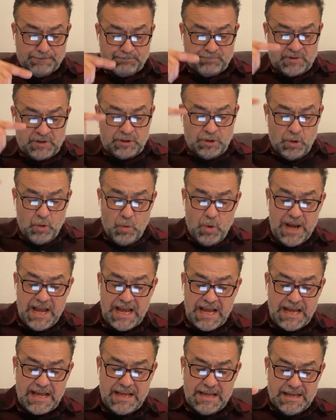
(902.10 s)
do
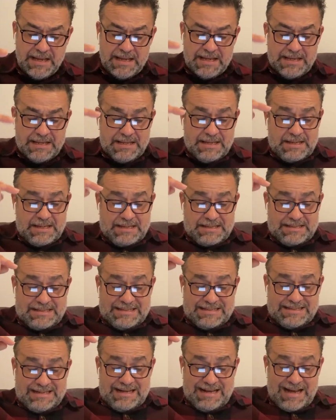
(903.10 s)
we
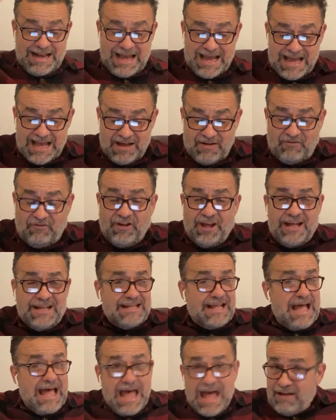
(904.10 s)
live in
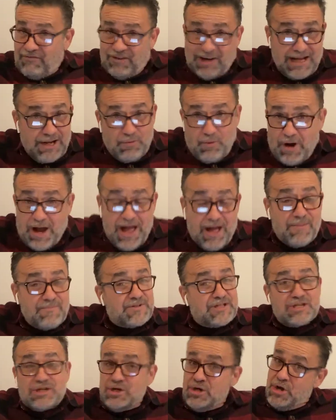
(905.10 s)
the heavenly
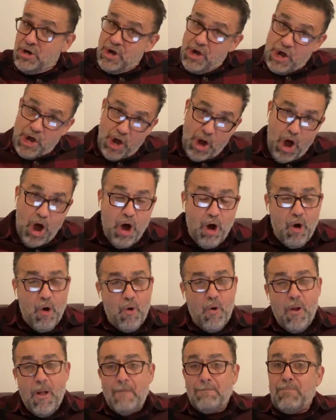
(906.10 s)
realms
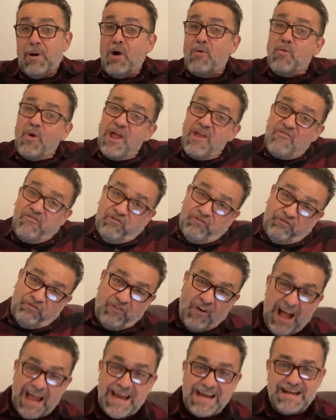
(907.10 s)
no but we
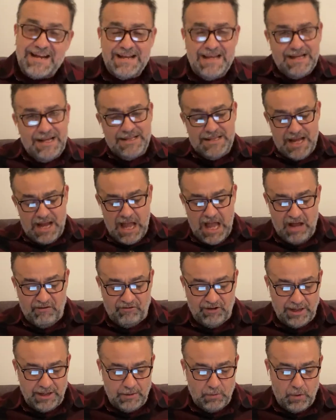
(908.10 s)
fight in the
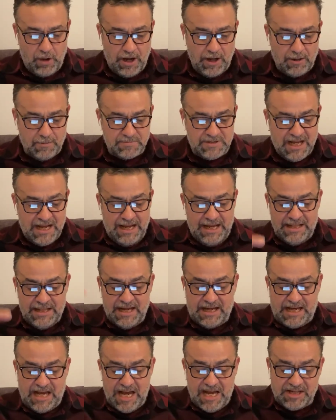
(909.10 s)
heavenly realms in the
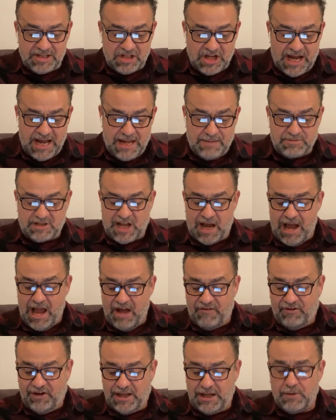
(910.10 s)
king james the
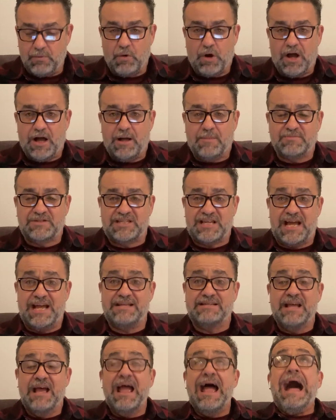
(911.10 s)
heavenly realm
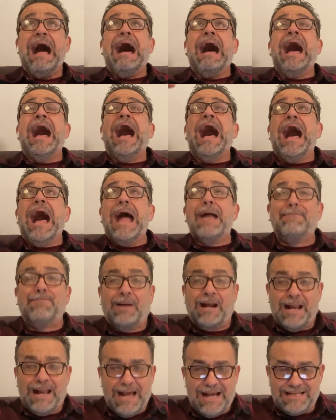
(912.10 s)
says high
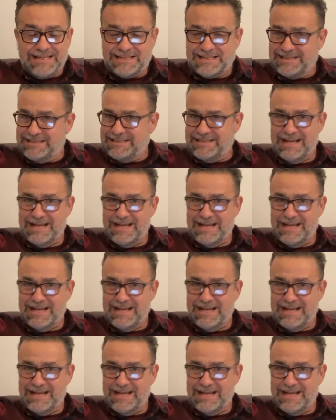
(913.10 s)
places.